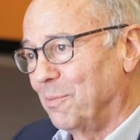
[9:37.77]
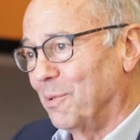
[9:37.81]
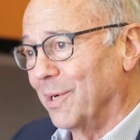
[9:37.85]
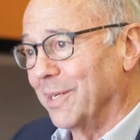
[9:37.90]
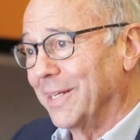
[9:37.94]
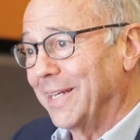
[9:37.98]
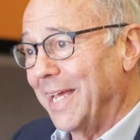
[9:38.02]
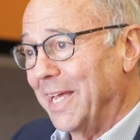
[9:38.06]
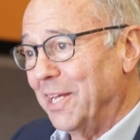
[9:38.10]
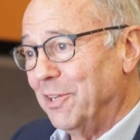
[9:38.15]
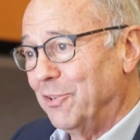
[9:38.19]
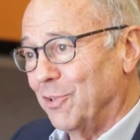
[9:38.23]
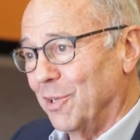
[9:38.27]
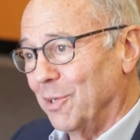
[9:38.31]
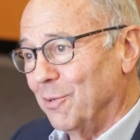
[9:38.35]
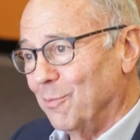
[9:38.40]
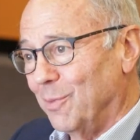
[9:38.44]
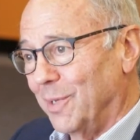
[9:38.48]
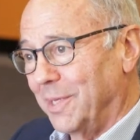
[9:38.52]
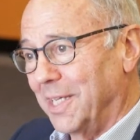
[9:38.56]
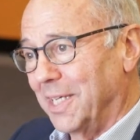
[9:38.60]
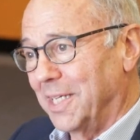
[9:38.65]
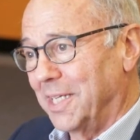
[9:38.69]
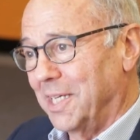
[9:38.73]
we're engaging
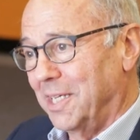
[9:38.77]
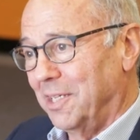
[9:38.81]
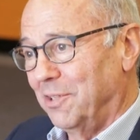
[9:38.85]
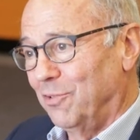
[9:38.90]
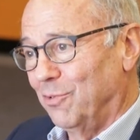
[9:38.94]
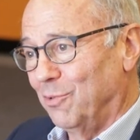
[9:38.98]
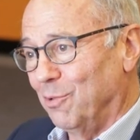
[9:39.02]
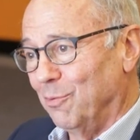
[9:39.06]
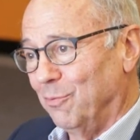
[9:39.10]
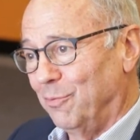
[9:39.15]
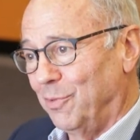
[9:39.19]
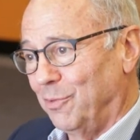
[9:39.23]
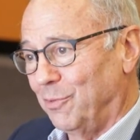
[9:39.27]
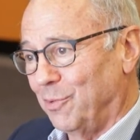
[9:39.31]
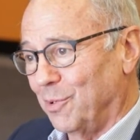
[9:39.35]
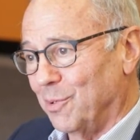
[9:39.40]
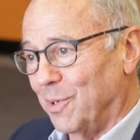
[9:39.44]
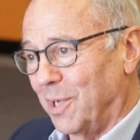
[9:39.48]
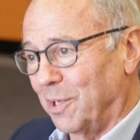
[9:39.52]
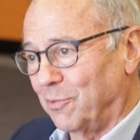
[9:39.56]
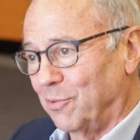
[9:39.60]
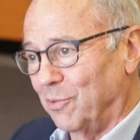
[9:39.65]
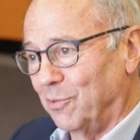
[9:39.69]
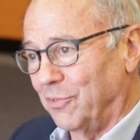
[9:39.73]
when the kids do
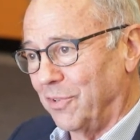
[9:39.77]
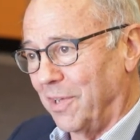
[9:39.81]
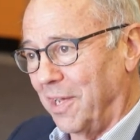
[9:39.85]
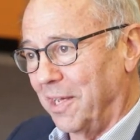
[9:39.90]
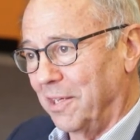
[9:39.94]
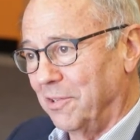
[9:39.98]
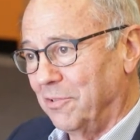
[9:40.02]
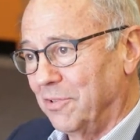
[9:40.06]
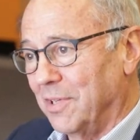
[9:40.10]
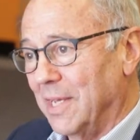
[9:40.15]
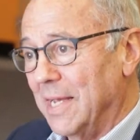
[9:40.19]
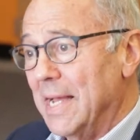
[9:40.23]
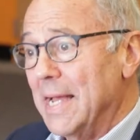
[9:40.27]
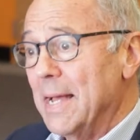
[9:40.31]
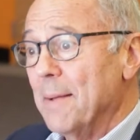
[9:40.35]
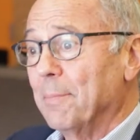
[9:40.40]
physical exercise,